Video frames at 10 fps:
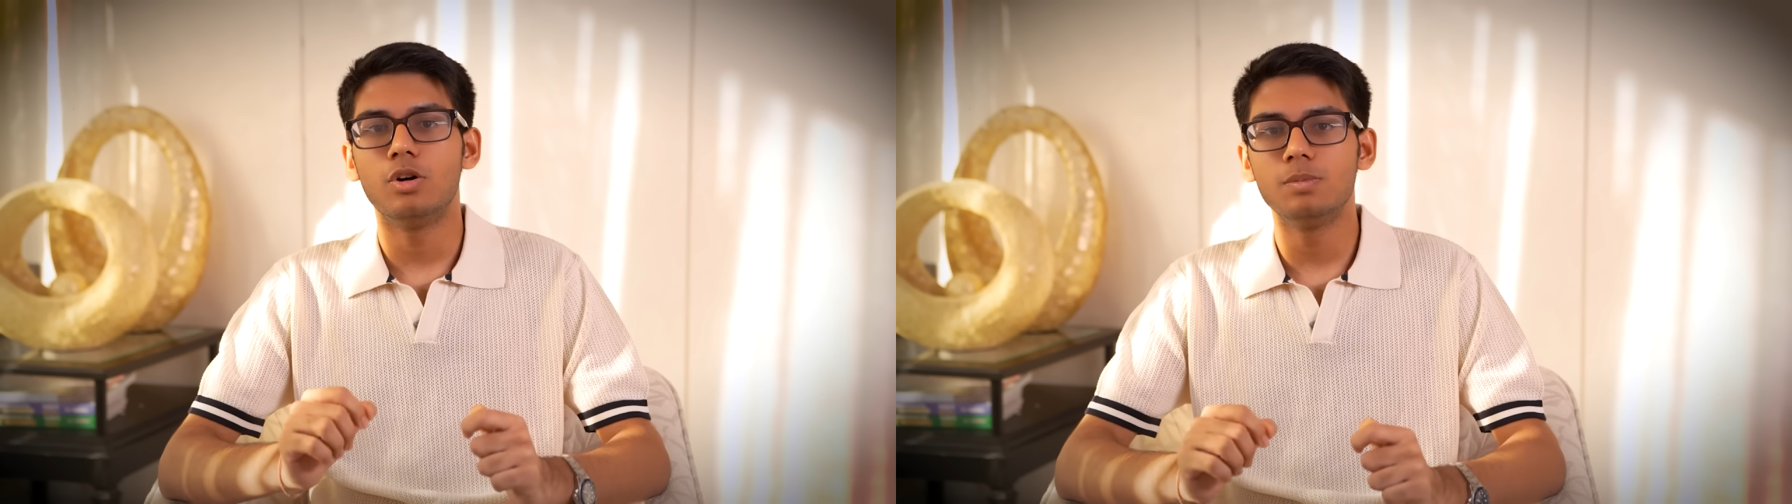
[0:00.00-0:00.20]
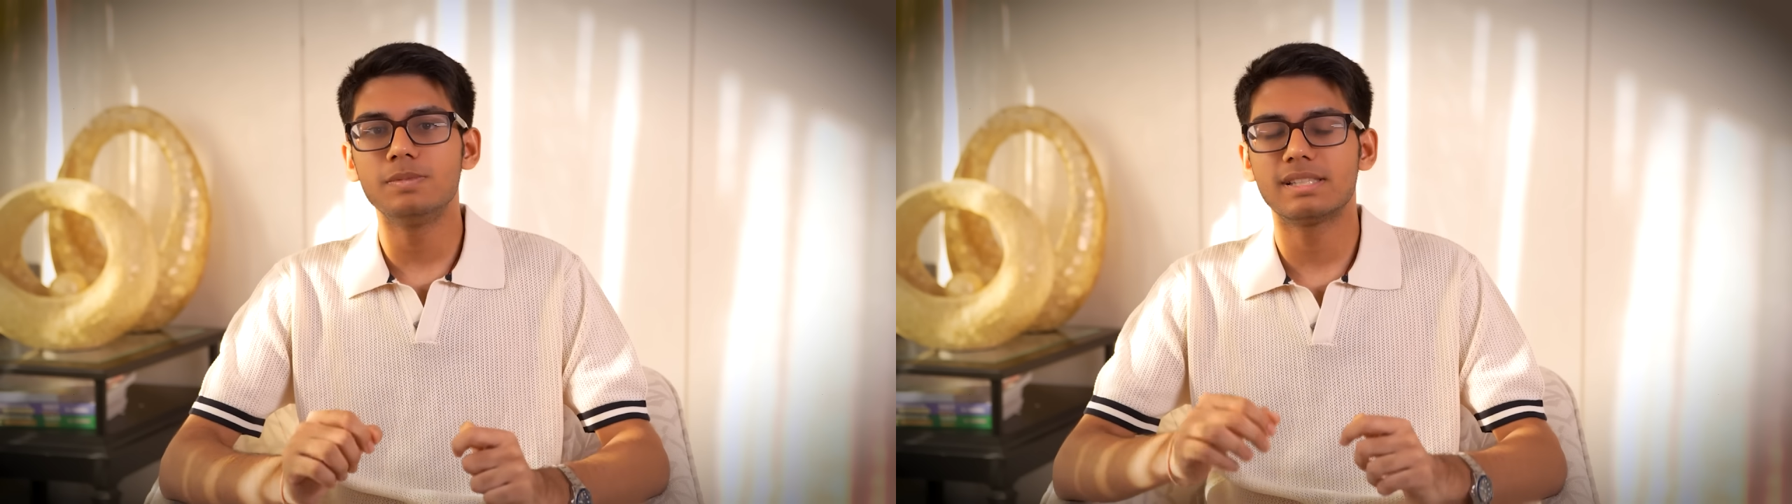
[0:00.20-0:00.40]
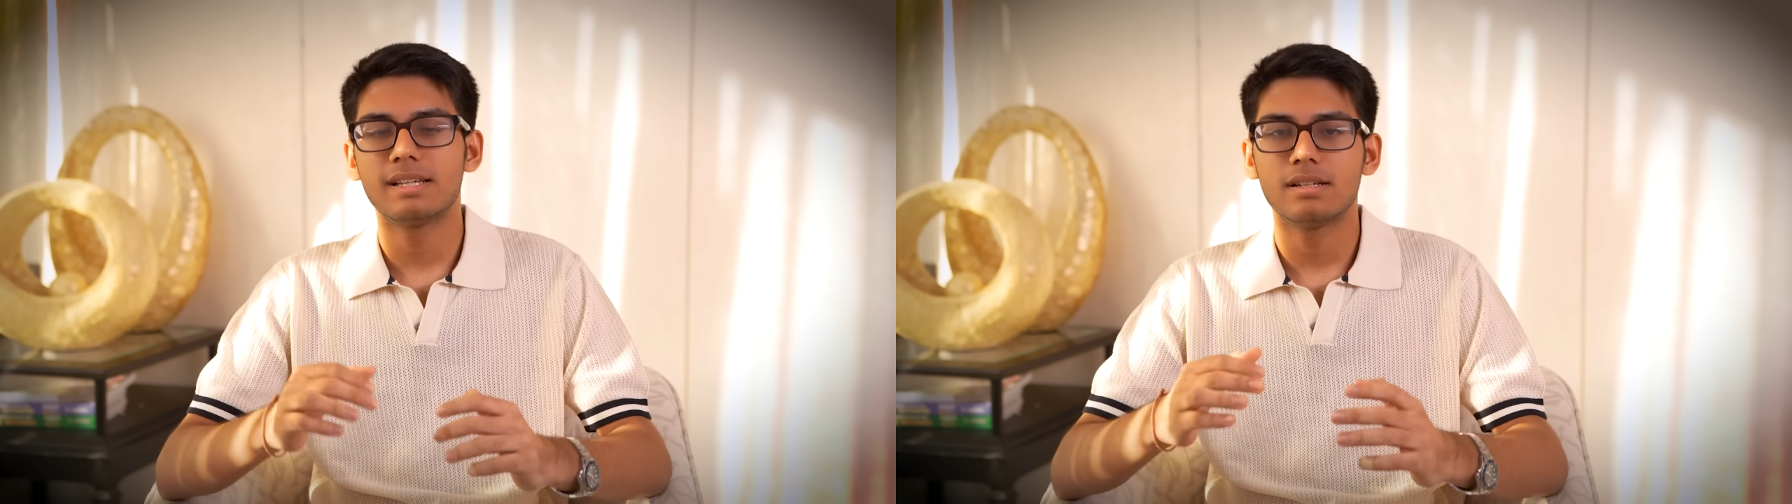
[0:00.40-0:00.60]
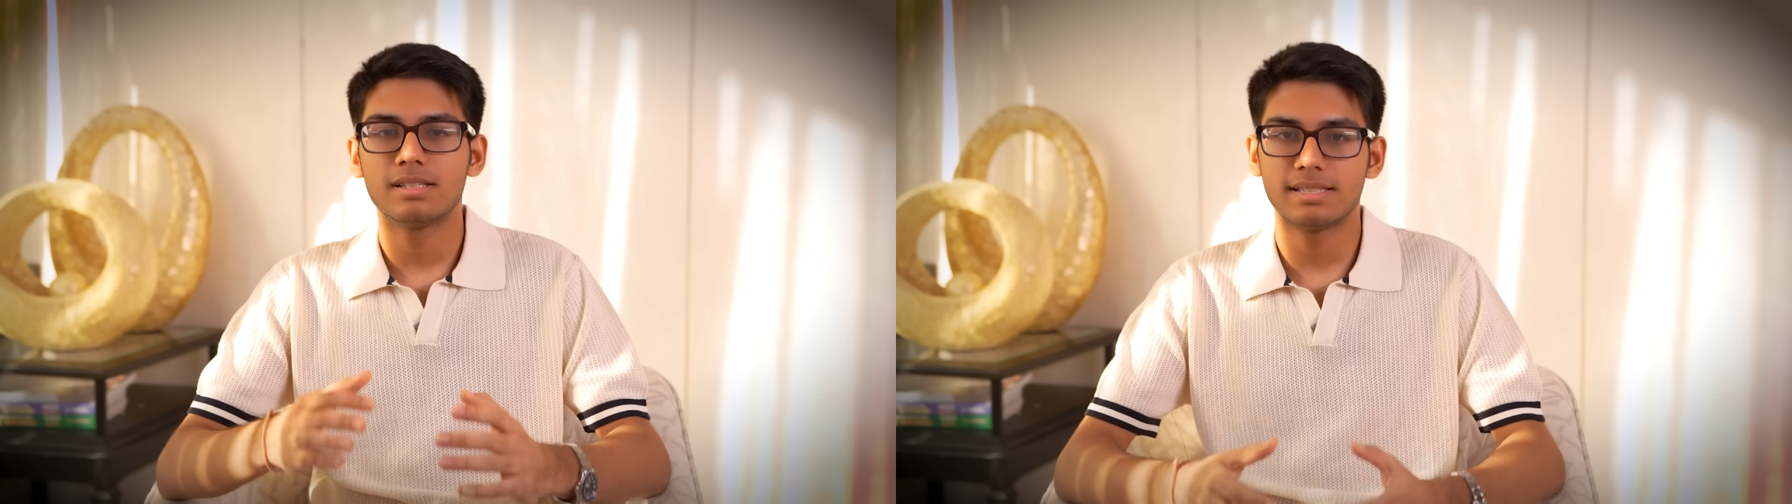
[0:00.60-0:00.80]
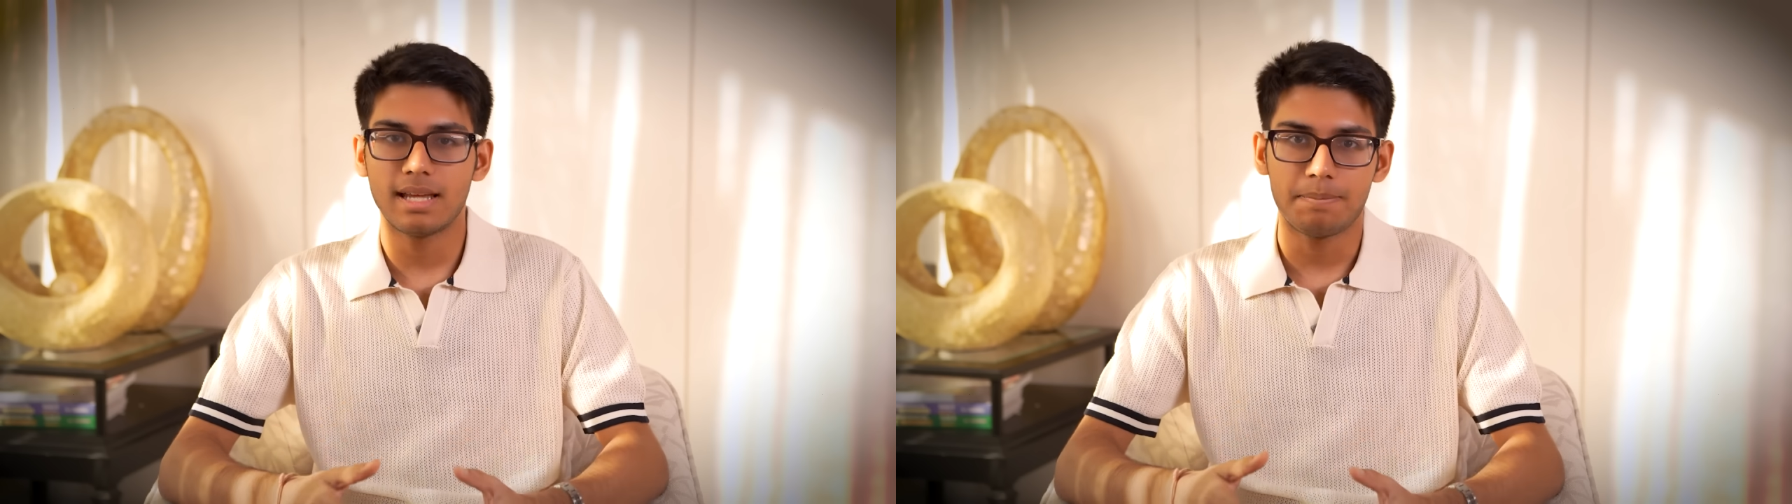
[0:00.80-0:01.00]
homes
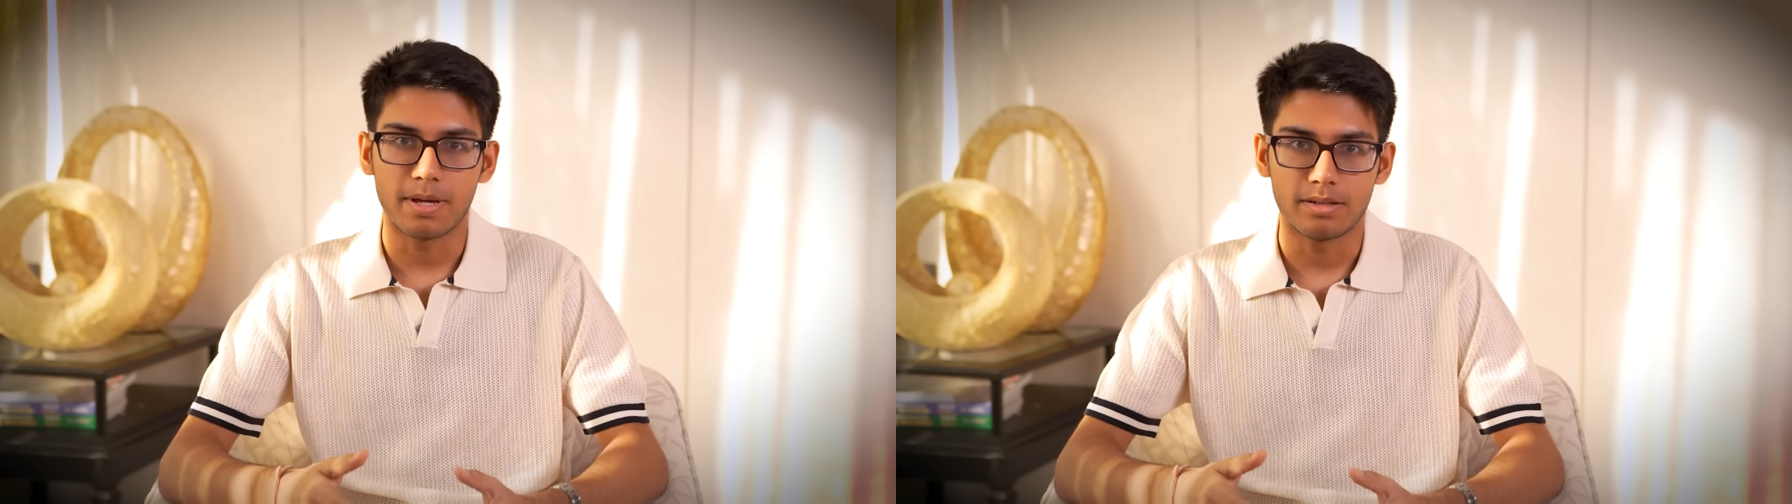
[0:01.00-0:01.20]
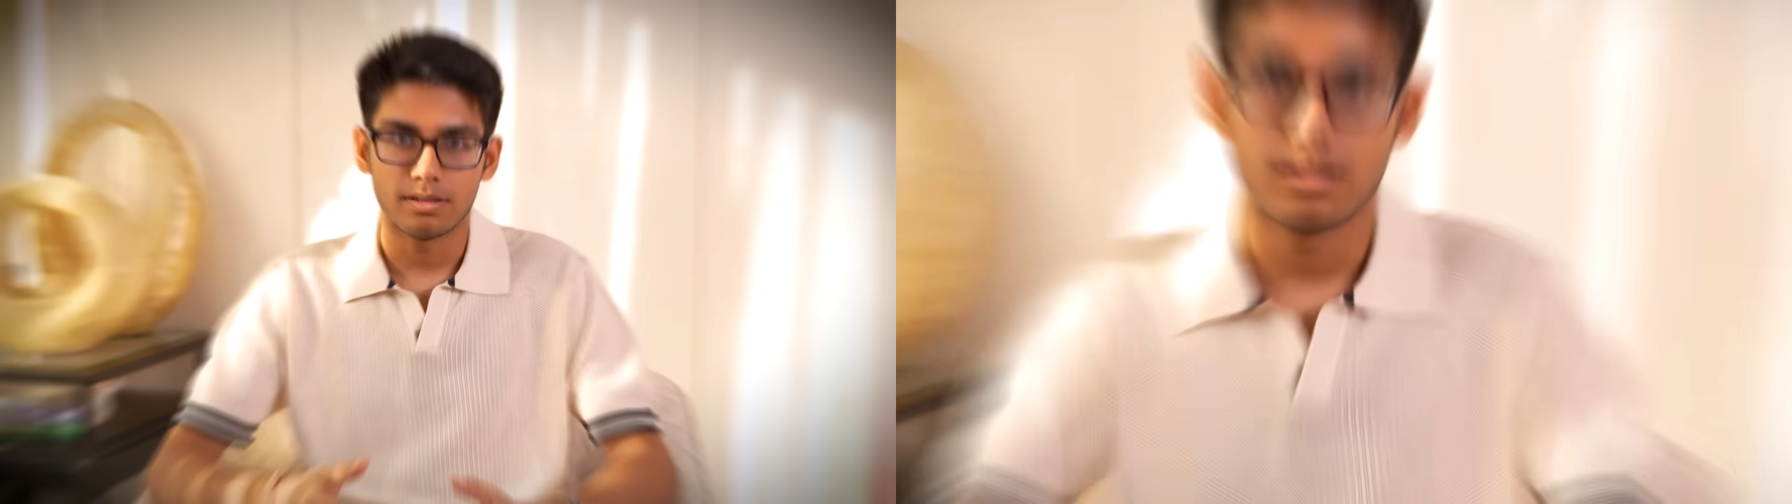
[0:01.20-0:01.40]
step in.